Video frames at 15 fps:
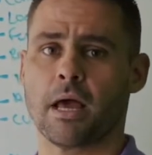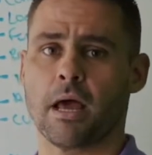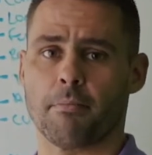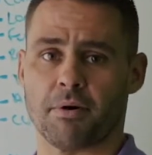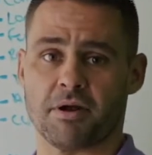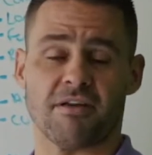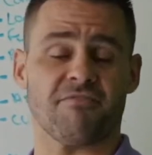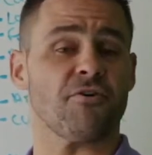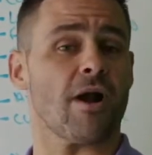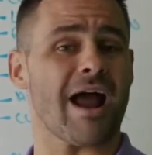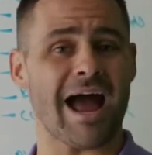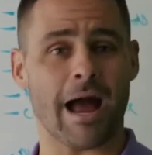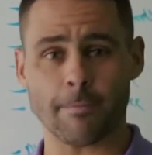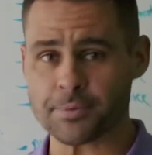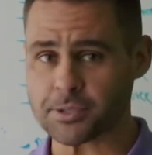But if you're
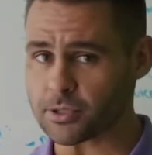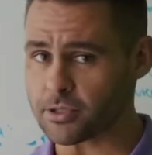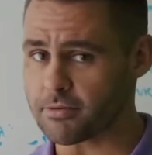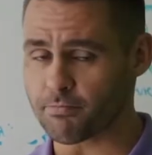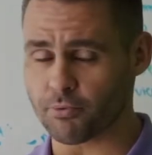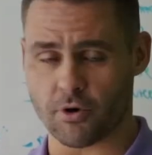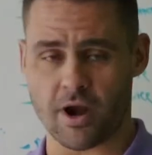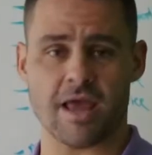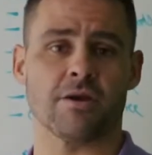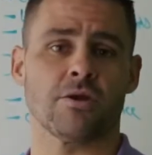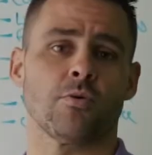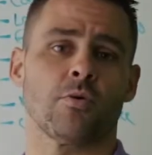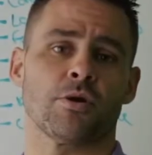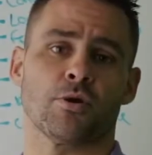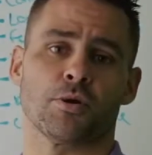absolutely brand
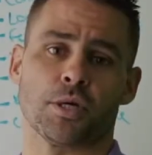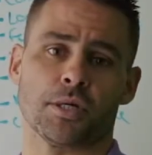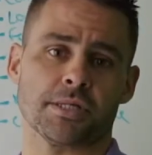new and you're just